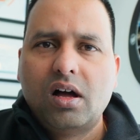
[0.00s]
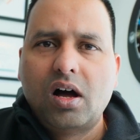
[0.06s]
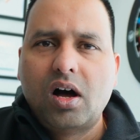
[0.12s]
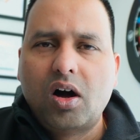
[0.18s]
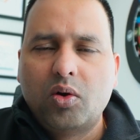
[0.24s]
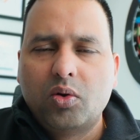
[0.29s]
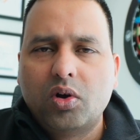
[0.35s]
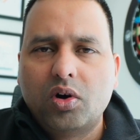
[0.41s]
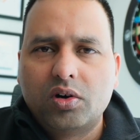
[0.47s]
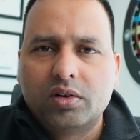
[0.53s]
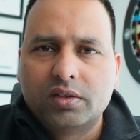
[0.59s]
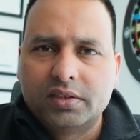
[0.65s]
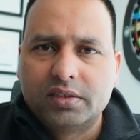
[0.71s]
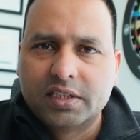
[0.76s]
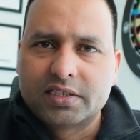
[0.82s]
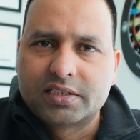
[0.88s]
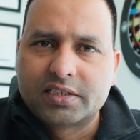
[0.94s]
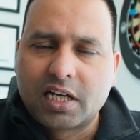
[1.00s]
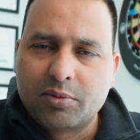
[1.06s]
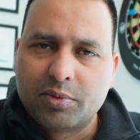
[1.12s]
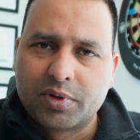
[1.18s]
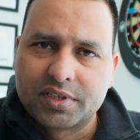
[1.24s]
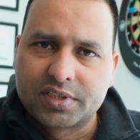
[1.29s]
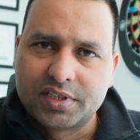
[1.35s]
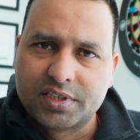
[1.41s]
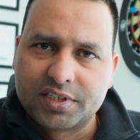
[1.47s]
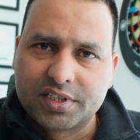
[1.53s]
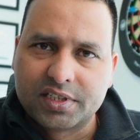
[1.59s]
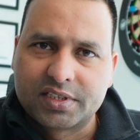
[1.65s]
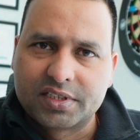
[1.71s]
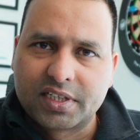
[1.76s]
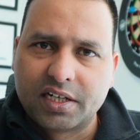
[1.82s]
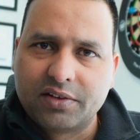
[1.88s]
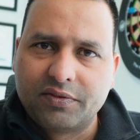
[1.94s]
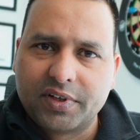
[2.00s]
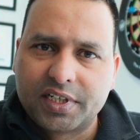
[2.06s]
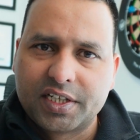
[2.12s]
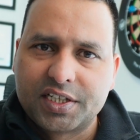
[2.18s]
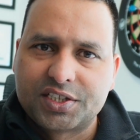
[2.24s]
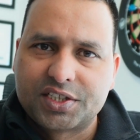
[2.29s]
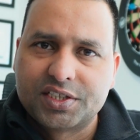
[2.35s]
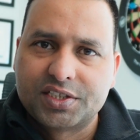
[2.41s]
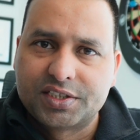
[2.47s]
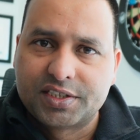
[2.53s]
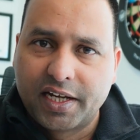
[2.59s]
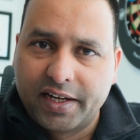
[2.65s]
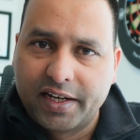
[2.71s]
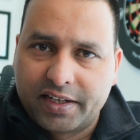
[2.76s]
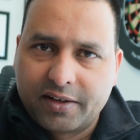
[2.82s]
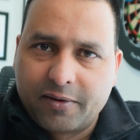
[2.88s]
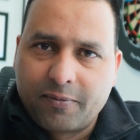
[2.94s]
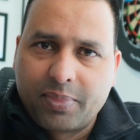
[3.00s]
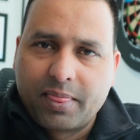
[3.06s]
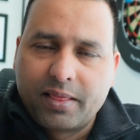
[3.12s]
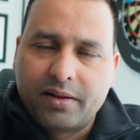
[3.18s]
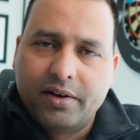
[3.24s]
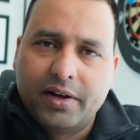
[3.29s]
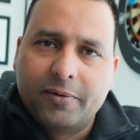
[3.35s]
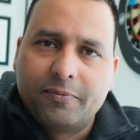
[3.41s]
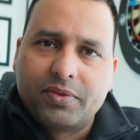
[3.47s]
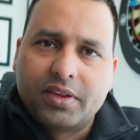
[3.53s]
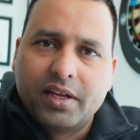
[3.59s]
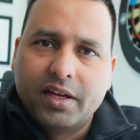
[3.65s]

how long does Cyber Essentials certification take, right?